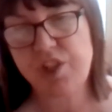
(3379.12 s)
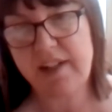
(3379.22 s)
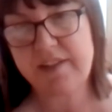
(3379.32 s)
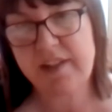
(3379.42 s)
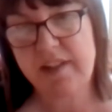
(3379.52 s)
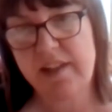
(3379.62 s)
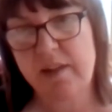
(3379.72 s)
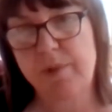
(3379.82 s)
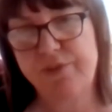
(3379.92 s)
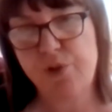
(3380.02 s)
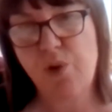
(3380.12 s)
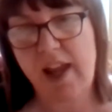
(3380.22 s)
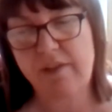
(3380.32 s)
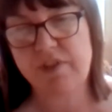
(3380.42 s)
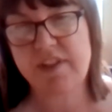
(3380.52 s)
checked before
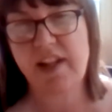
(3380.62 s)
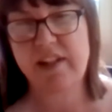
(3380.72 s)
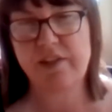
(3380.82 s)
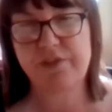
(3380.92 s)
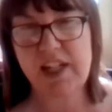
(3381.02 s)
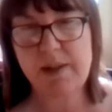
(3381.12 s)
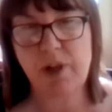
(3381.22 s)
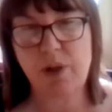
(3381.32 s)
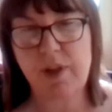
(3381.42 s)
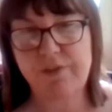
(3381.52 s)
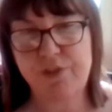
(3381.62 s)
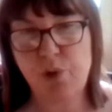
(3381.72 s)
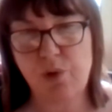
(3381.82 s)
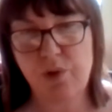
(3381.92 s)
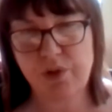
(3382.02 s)
every cycle of chemo, if
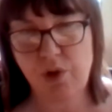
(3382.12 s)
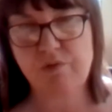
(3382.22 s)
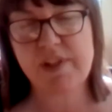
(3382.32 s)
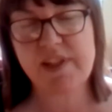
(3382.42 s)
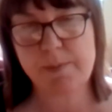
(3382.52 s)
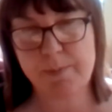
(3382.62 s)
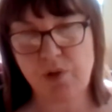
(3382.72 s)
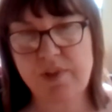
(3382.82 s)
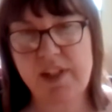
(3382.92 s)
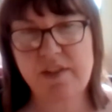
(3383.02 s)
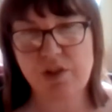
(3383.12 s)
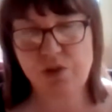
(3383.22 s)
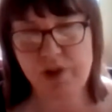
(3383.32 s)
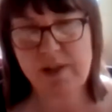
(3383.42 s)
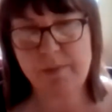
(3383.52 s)
you're not responding to
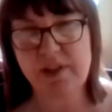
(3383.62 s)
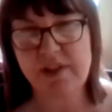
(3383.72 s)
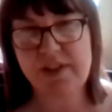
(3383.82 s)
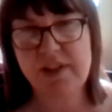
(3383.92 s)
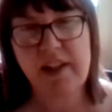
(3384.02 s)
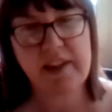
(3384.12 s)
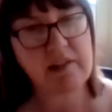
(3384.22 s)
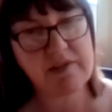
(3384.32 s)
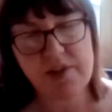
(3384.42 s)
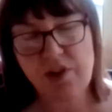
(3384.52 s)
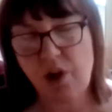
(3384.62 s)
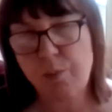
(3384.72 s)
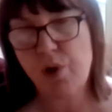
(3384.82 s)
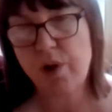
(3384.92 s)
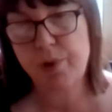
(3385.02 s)
treatment, there is no
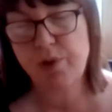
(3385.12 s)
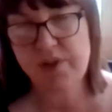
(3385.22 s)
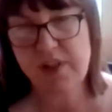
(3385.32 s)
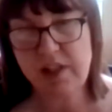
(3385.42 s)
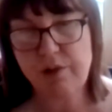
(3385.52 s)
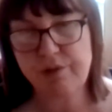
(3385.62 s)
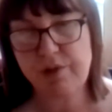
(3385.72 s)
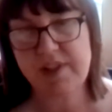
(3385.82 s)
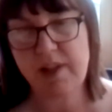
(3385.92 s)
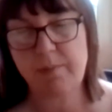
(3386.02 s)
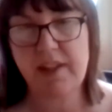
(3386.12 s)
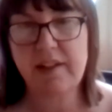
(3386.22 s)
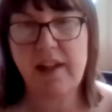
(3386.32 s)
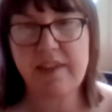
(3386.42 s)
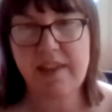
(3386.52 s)
point putting you through something
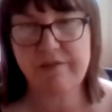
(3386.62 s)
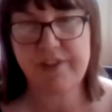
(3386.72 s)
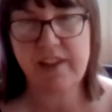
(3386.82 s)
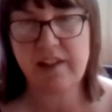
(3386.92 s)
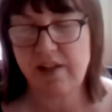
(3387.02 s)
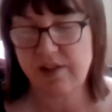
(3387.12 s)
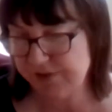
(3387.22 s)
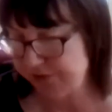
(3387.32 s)
like that for the last